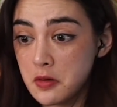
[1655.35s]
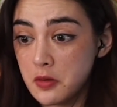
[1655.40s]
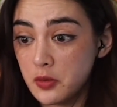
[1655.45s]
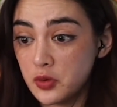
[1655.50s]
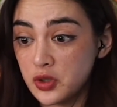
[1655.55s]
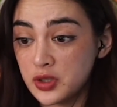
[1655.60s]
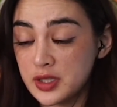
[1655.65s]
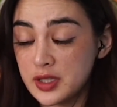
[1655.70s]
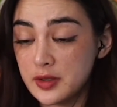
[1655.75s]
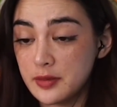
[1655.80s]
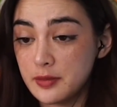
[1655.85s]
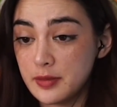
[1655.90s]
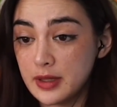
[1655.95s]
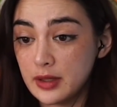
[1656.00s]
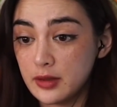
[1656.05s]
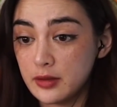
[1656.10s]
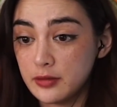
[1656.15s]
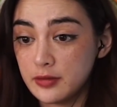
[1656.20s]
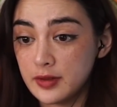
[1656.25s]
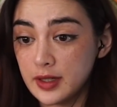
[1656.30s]
We're just in the
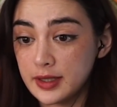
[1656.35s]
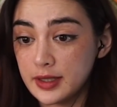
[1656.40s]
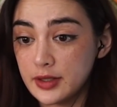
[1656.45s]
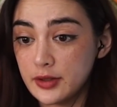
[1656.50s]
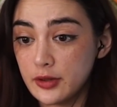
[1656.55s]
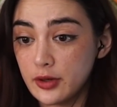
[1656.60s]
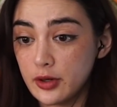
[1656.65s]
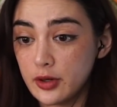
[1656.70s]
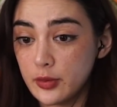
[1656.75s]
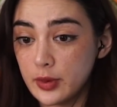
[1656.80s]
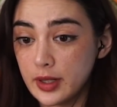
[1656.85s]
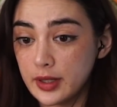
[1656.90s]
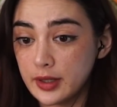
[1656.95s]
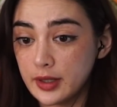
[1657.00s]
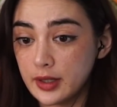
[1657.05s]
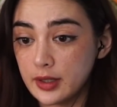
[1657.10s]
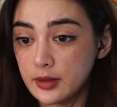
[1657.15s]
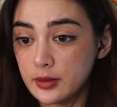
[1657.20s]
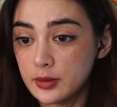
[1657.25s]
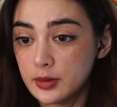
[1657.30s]
middle of fucking nowhere
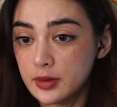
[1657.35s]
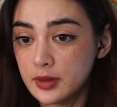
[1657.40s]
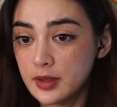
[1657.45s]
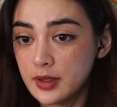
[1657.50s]
now.